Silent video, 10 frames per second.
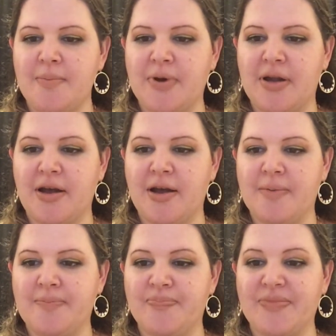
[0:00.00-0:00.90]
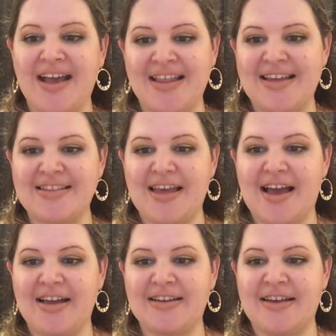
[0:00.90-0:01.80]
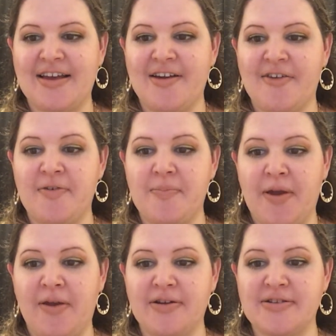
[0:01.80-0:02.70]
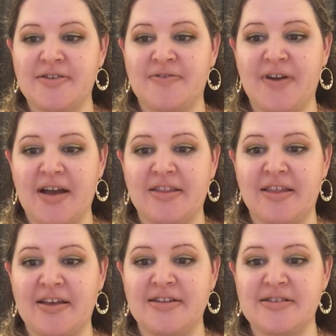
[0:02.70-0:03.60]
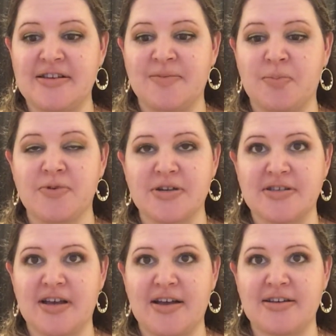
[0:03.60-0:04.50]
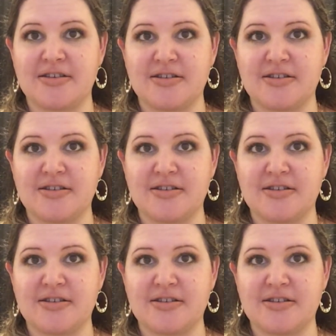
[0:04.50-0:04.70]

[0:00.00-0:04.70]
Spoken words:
But I like the idea of appearance of fine lines and pore size,